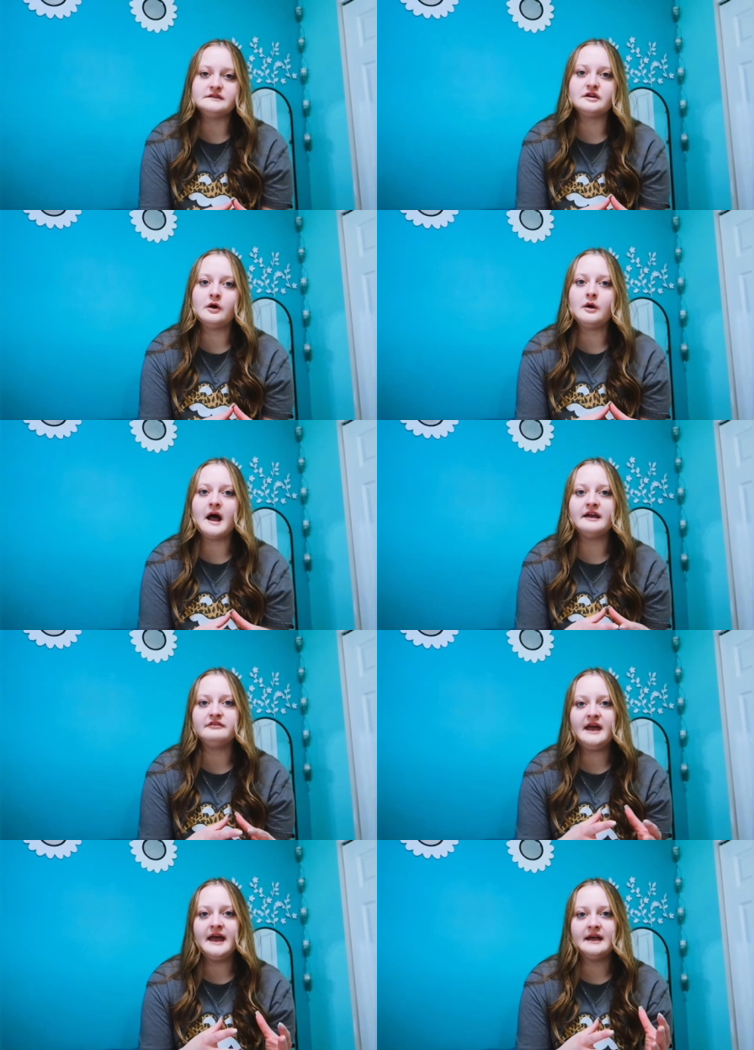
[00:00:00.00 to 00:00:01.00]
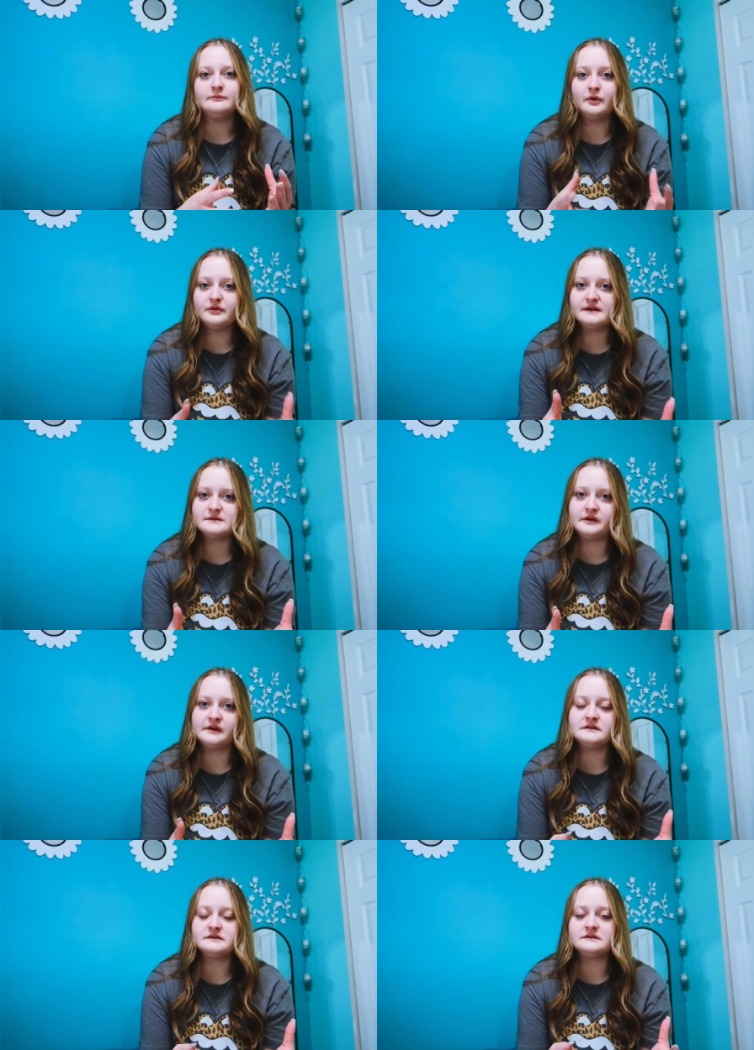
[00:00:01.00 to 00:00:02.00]
so I've had both
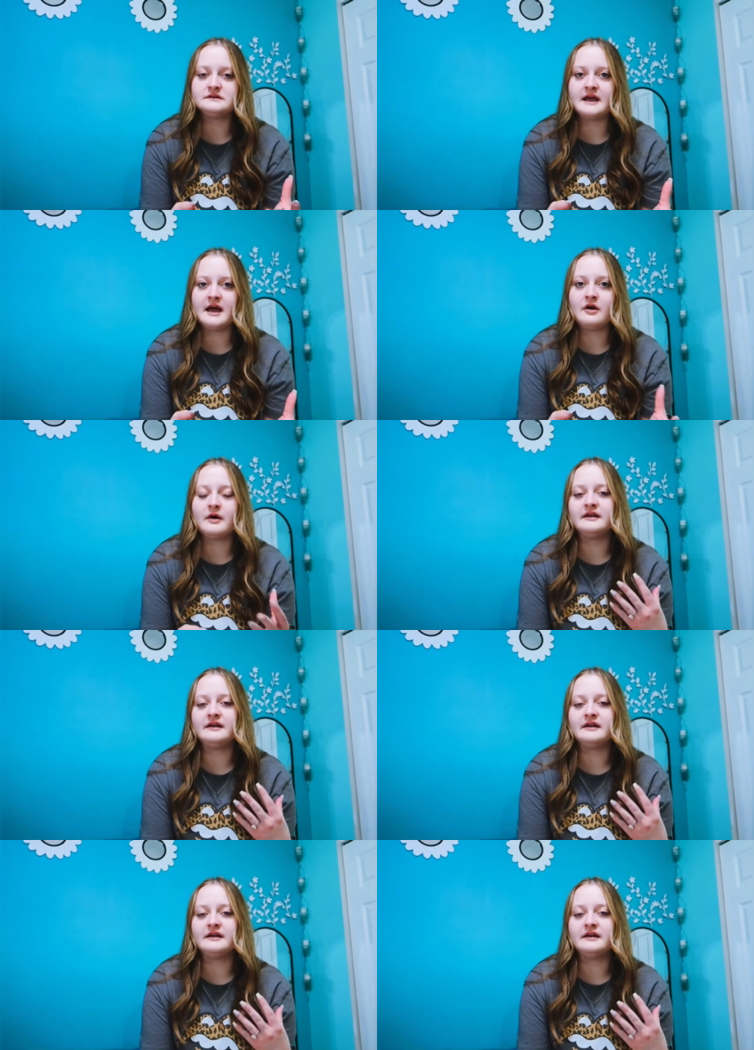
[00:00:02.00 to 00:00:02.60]
experiences now.